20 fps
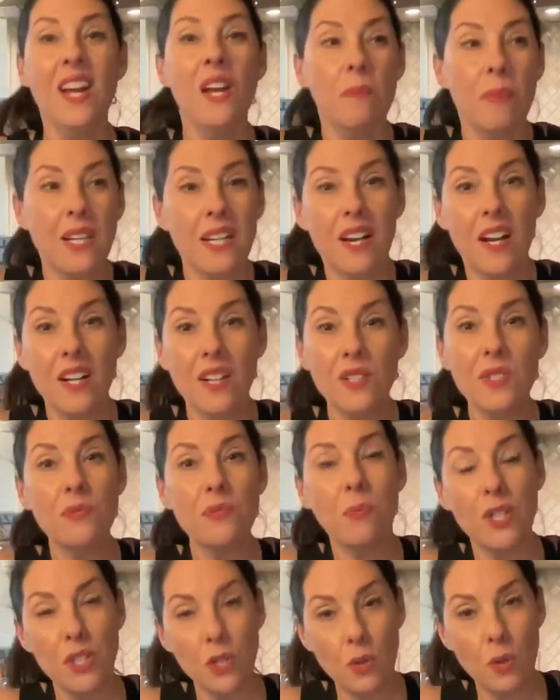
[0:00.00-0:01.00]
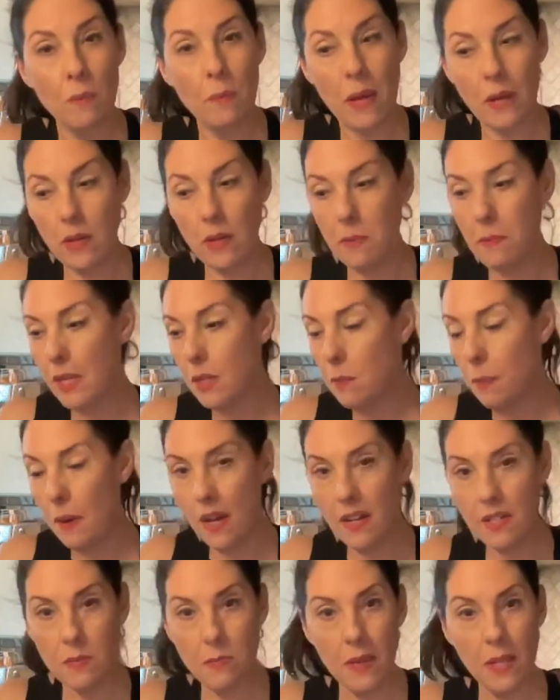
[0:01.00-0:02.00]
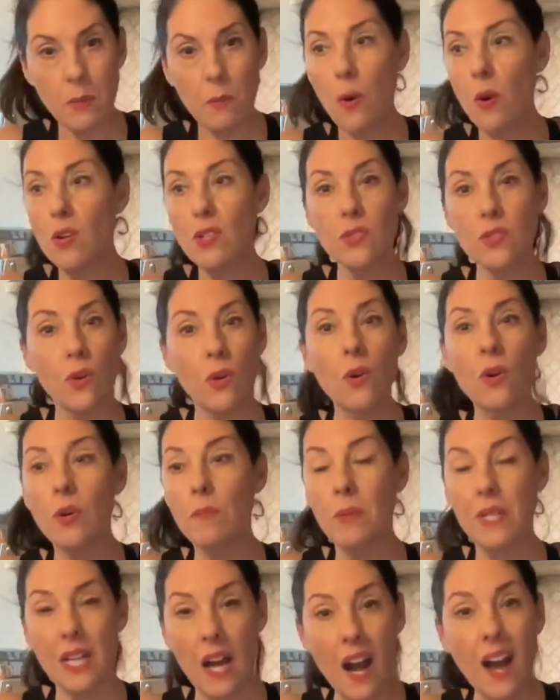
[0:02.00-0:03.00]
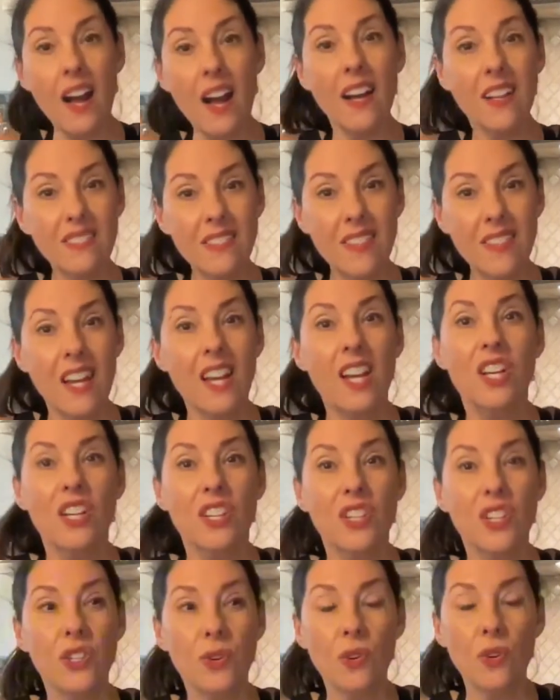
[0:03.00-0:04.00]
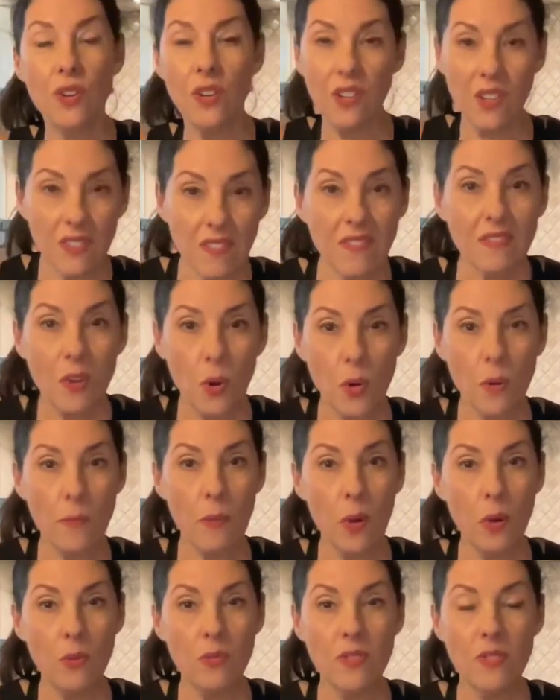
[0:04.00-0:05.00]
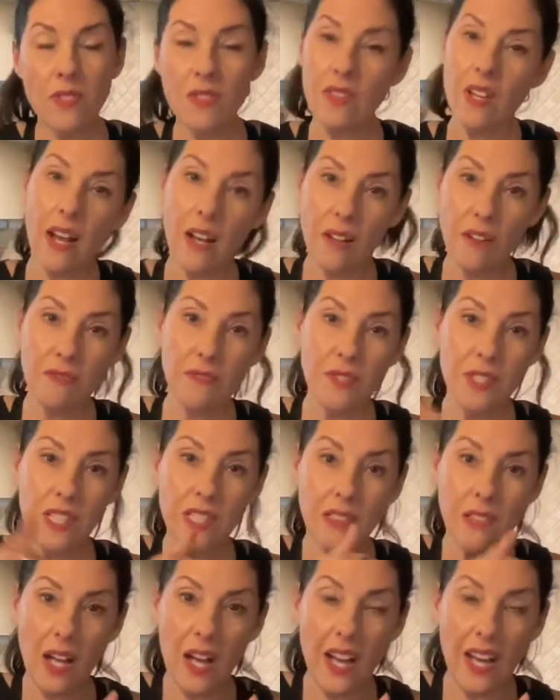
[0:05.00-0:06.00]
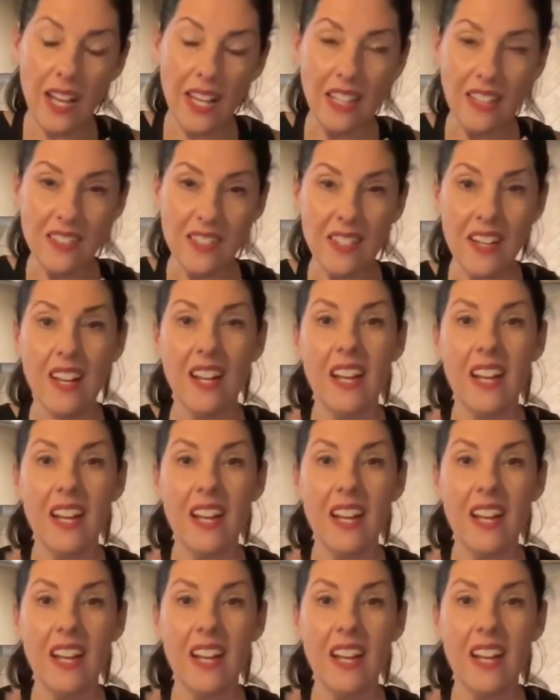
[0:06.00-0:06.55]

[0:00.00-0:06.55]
Because when you're in perimenopause, menopause, or beyond, your hormones have declined.